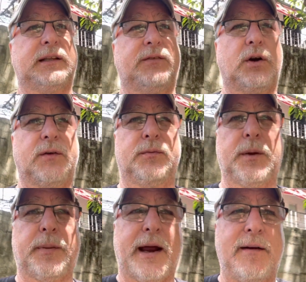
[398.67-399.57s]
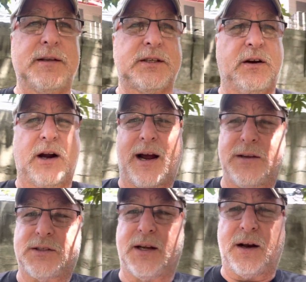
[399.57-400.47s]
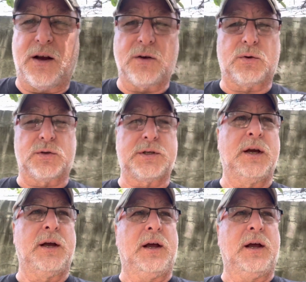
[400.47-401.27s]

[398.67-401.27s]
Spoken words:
They've heard it from their parents and their aunts and their uncles